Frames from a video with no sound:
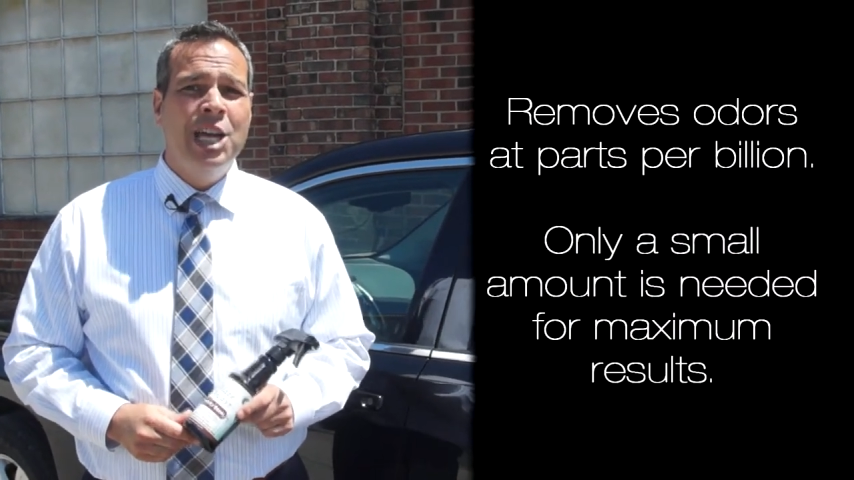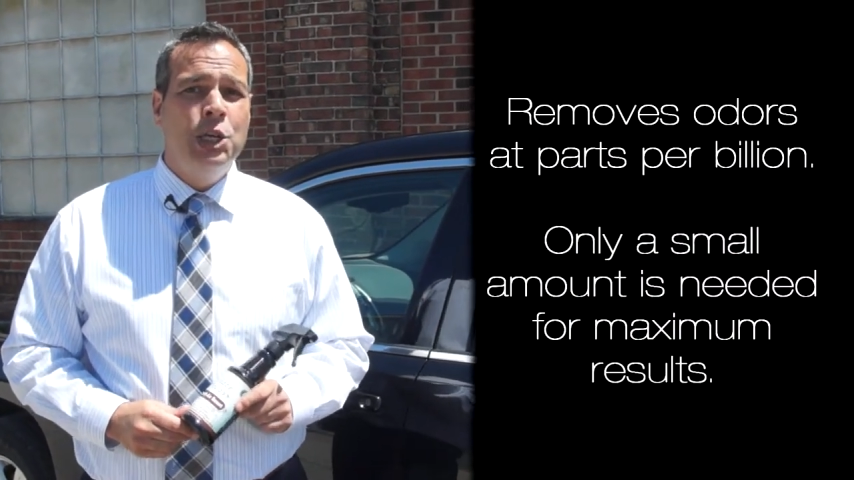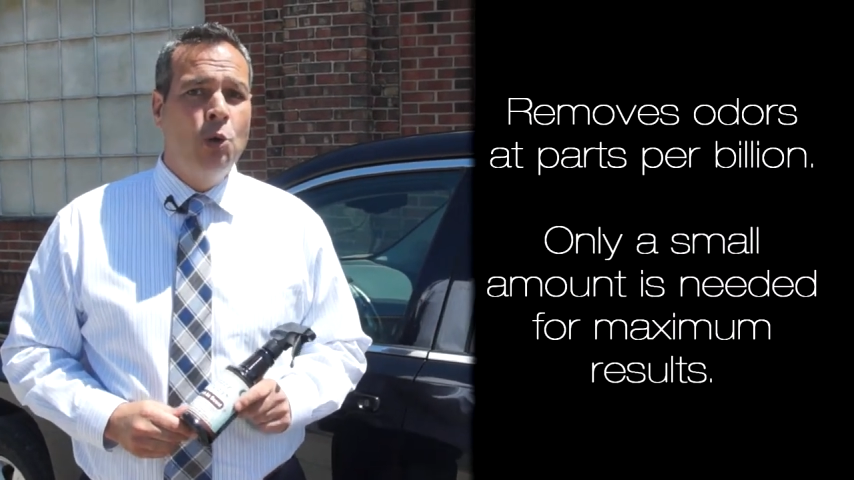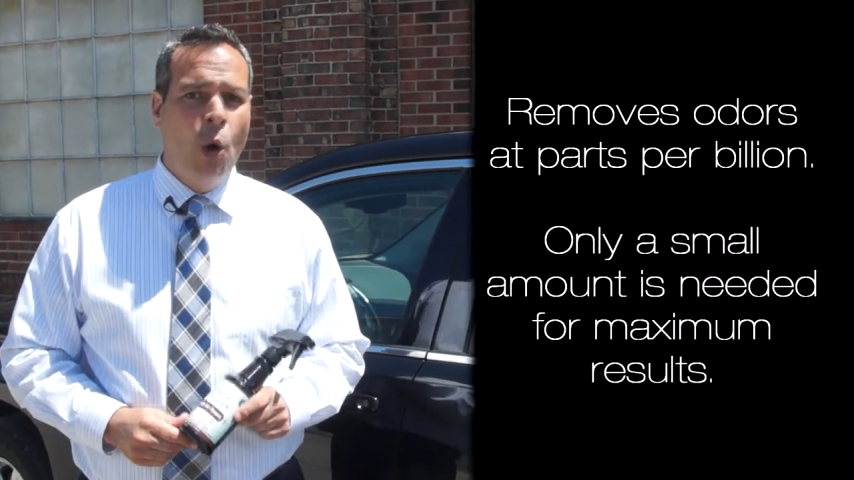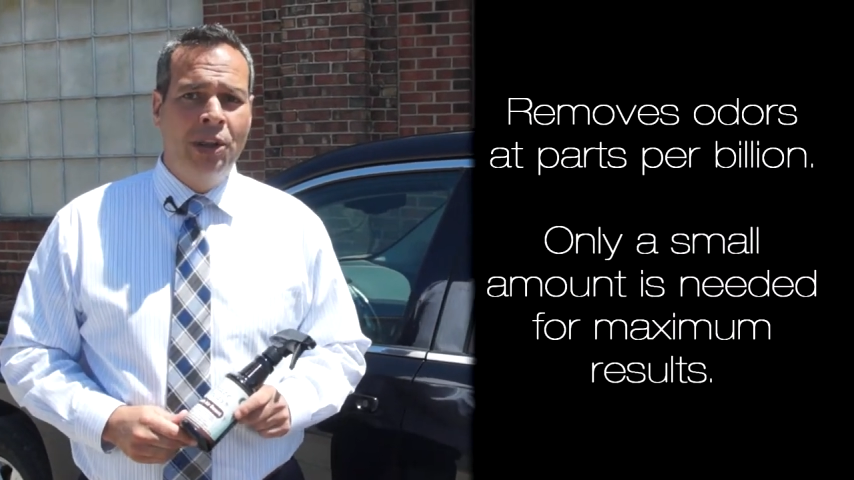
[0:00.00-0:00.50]

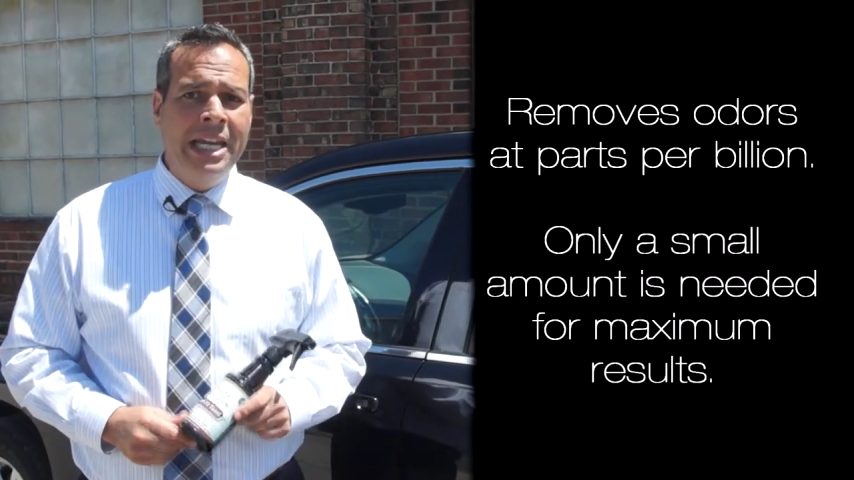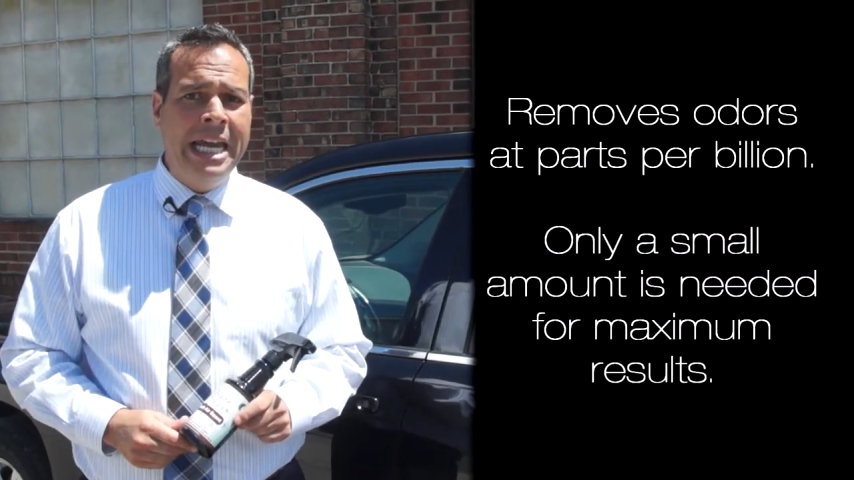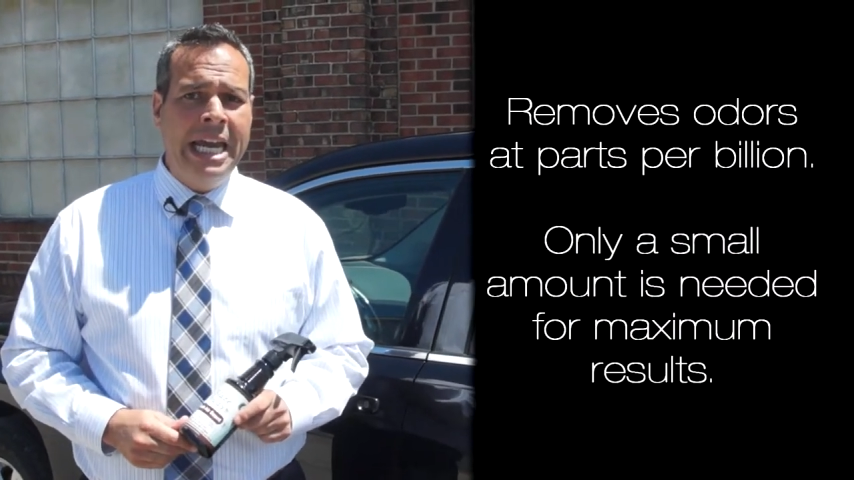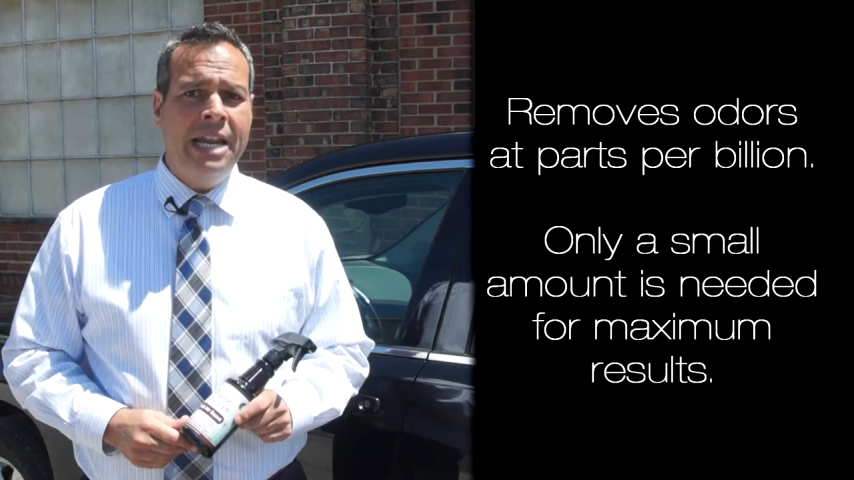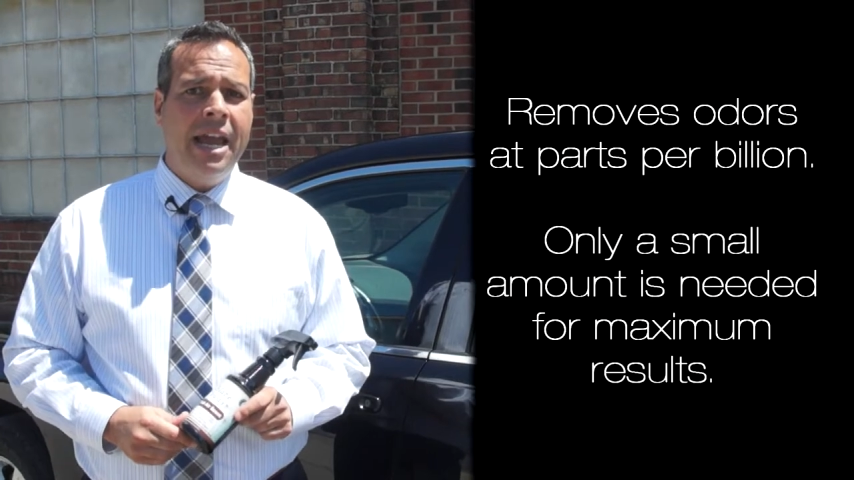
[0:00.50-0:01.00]
You only
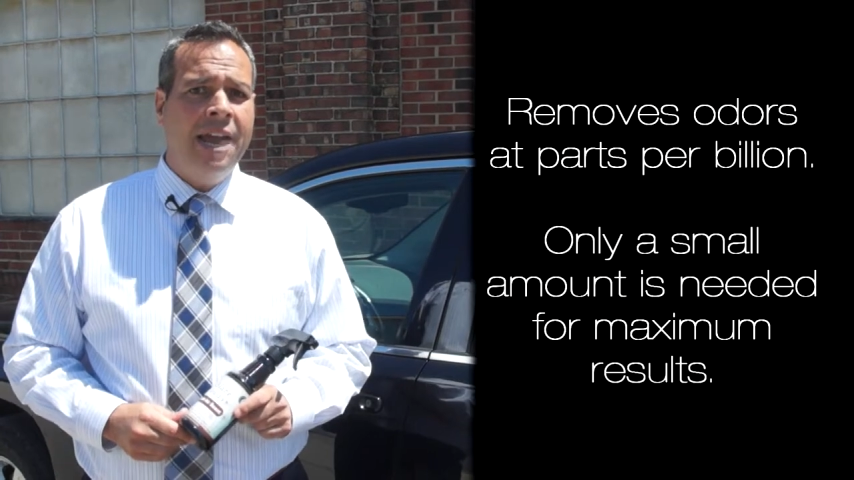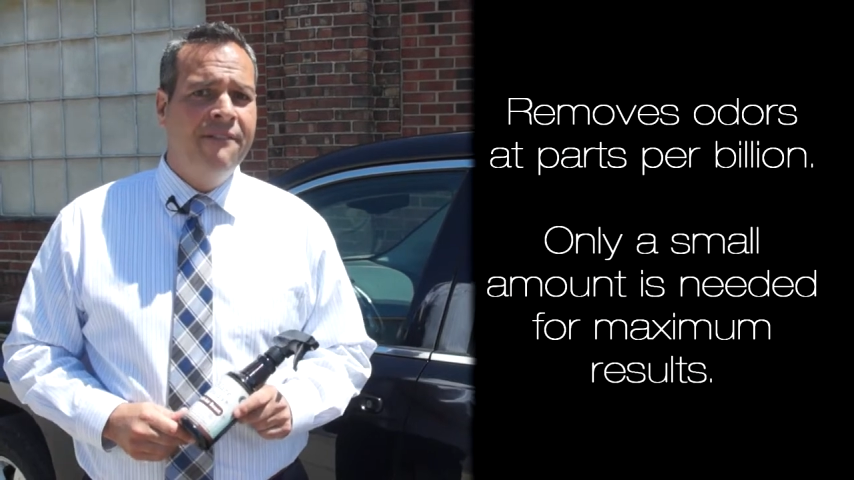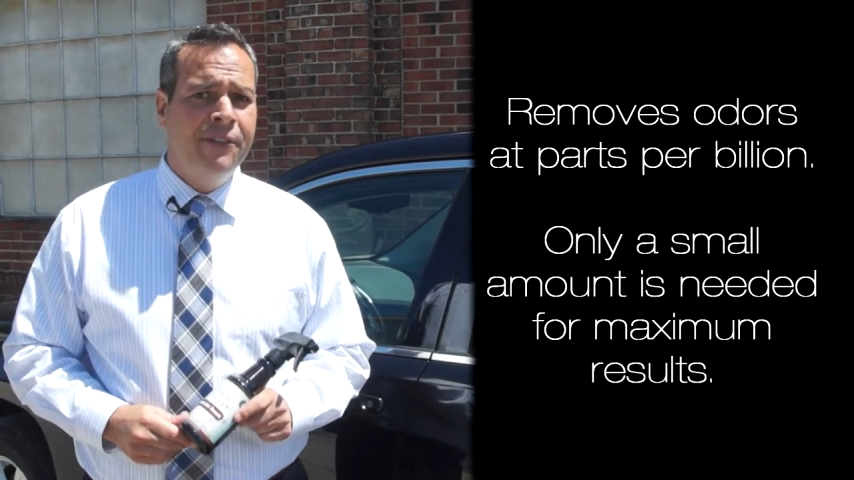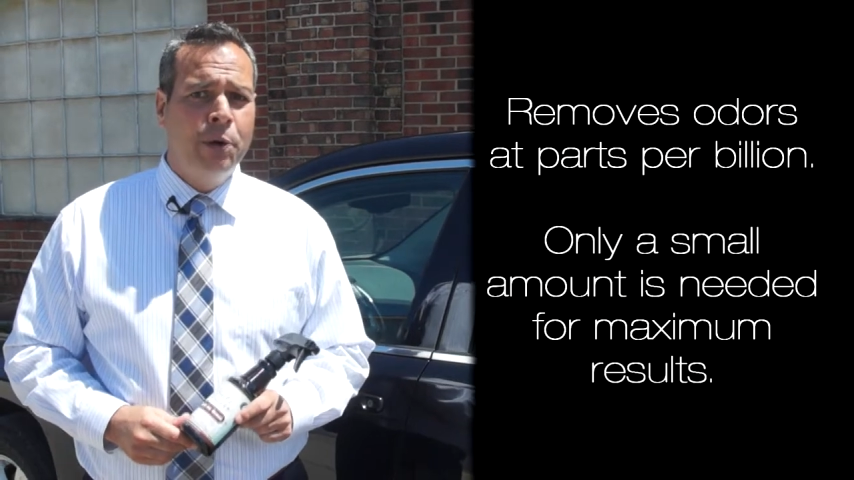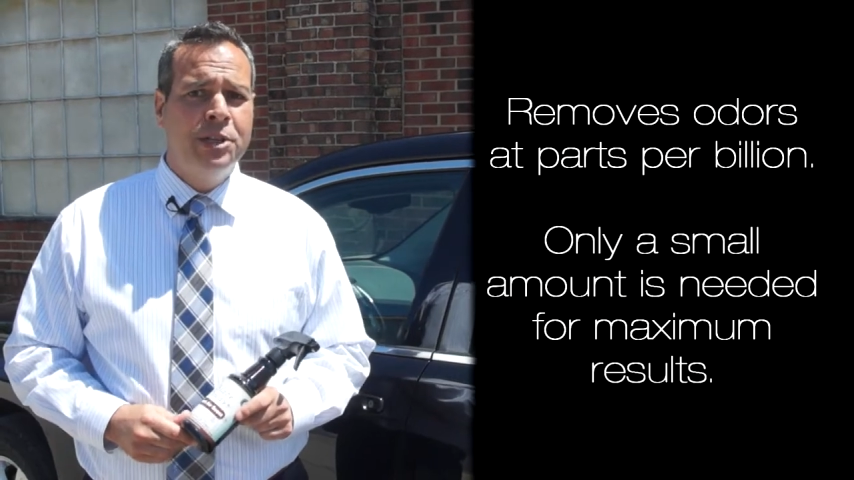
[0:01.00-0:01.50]
need a
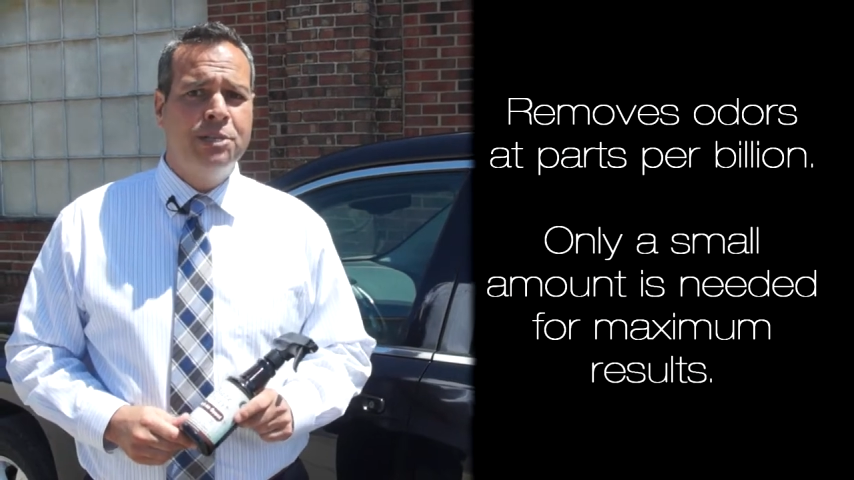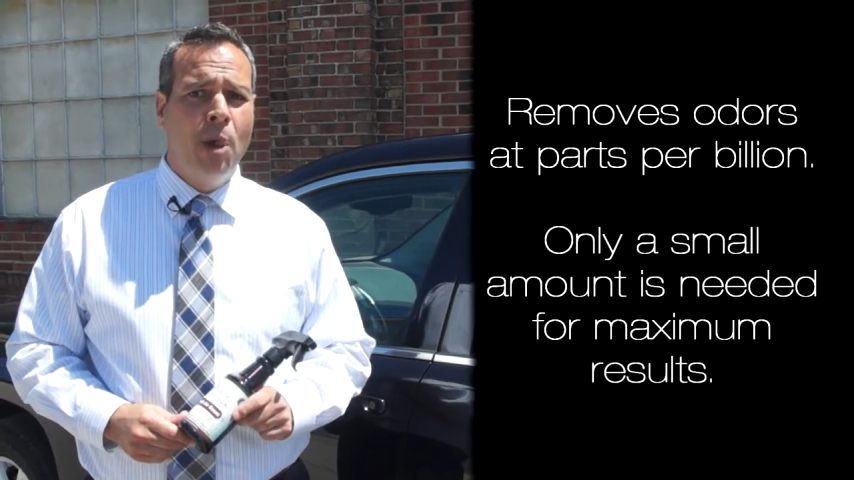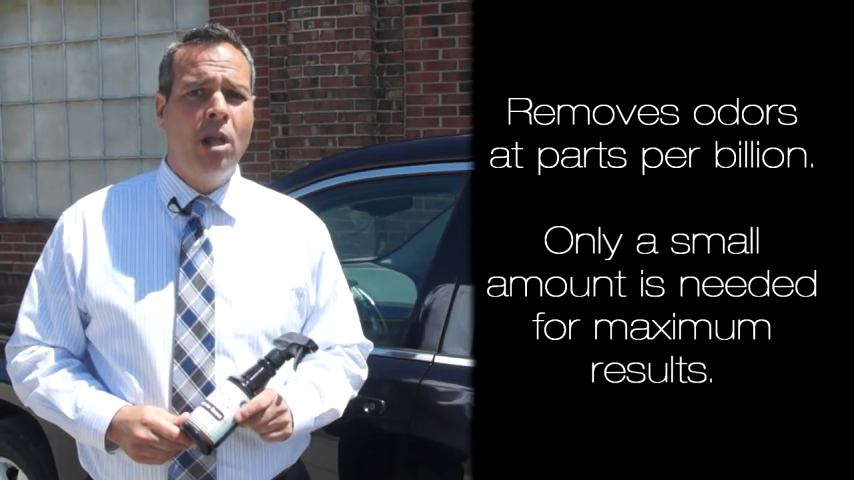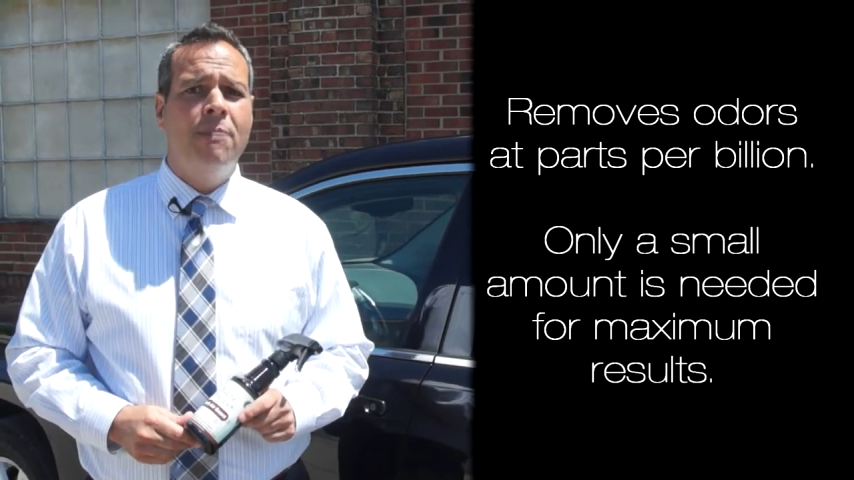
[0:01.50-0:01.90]
very small